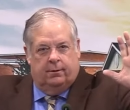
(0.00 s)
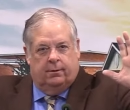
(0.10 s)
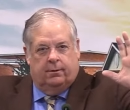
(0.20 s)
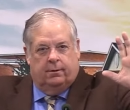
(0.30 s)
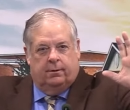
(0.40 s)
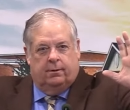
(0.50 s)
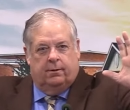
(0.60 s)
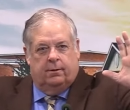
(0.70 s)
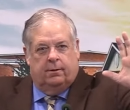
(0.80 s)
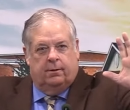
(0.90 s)

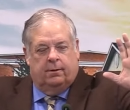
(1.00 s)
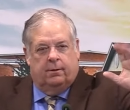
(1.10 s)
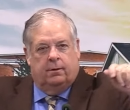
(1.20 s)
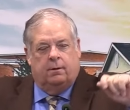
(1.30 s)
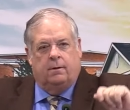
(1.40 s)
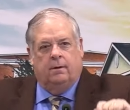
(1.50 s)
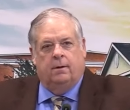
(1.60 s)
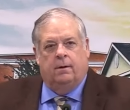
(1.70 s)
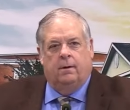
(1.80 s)
(silence)